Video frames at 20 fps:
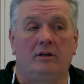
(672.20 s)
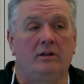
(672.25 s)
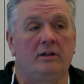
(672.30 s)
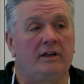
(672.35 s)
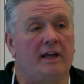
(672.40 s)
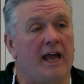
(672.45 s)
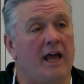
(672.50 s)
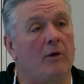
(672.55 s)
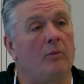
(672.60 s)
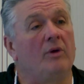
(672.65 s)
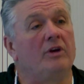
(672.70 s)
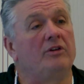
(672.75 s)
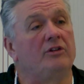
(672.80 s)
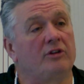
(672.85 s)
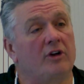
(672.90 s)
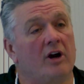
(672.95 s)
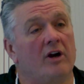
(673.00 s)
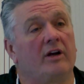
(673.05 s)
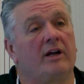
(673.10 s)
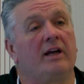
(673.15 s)
Can we
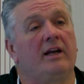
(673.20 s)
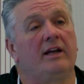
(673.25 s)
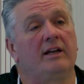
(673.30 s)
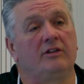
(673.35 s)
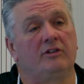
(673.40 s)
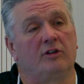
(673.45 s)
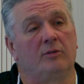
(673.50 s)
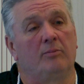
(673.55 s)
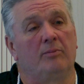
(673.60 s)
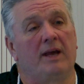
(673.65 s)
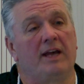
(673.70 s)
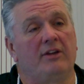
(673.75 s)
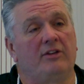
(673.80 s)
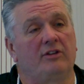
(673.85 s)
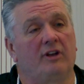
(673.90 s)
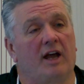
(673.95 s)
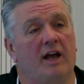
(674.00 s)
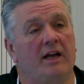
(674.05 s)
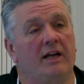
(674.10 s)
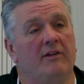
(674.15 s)
start getting some
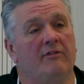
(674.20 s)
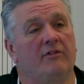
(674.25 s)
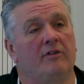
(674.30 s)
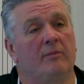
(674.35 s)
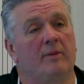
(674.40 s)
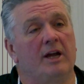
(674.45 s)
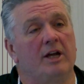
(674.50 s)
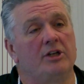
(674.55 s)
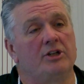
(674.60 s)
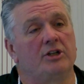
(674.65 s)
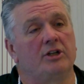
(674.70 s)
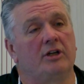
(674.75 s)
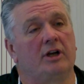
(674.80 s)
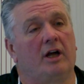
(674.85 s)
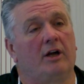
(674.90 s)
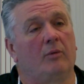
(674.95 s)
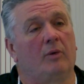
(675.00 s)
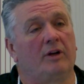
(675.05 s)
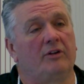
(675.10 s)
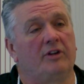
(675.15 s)
baseline information
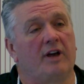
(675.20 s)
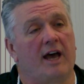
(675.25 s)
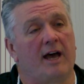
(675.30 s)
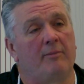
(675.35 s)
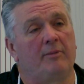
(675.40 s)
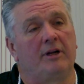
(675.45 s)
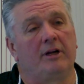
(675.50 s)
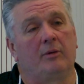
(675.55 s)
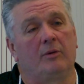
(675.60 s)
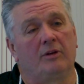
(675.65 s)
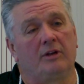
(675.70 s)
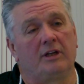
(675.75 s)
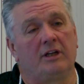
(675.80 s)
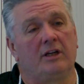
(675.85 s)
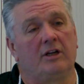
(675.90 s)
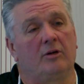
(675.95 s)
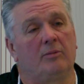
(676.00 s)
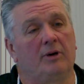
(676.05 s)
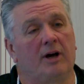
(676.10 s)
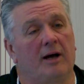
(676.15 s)
on what's happening with the
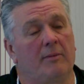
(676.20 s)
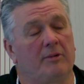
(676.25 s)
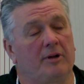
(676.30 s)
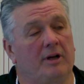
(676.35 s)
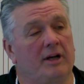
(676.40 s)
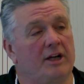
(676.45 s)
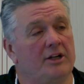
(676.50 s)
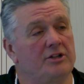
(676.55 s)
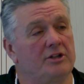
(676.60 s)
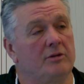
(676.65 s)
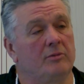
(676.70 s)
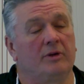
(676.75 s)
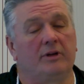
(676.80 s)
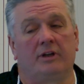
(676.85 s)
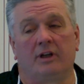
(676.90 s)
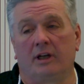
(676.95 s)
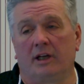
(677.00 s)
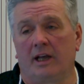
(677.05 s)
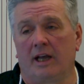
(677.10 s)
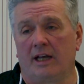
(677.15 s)
eel population
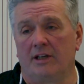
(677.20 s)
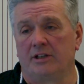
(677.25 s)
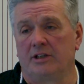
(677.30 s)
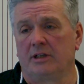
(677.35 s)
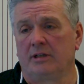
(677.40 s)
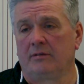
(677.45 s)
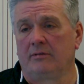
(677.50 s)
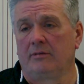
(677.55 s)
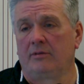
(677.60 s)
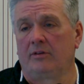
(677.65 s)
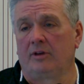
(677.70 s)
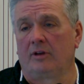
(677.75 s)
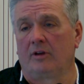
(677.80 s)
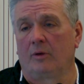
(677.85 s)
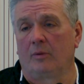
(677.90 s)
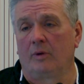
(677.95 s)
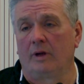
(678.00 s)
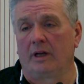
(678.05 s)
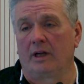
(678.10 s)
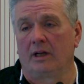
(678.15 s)
within Kedgie so
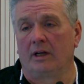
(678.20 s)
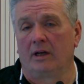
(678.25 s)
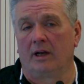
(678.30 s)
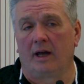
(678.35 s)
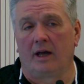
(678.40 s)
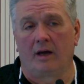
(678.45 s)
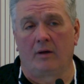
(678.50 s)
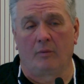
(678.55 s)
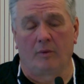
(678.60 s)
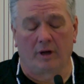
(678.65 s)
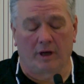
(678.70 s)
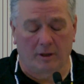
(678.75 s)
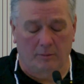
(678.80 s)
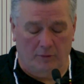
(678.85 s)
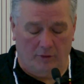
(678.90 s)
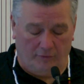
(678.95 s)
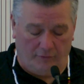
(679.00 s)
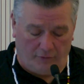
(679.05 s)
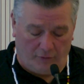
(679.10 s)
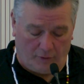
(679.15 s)
that we can
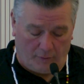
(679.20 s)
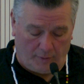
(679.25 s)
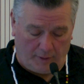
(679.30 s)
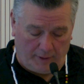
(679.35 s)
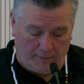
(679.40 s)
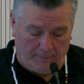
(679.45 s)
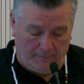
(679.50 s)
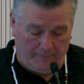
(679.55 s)
move forward?